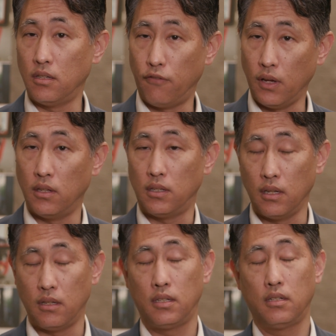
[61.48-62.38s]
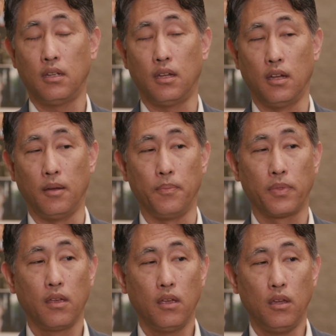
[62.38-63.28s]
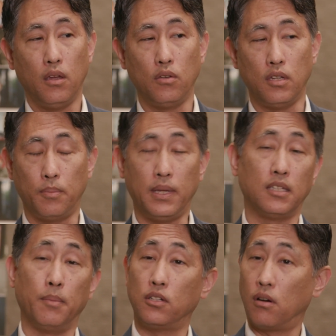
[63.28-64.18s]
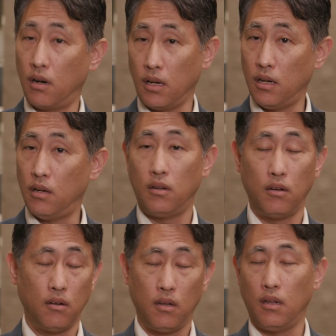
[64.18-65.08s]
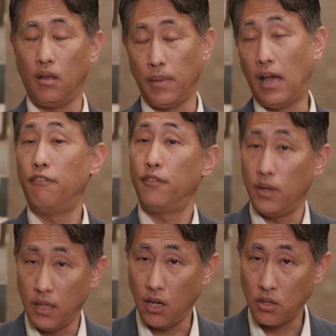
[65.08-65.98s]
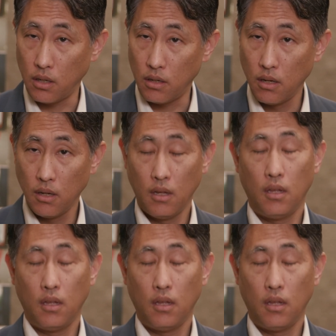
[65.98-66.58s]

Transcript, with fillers: so for instance, using PSMA-targeted alpha radiation,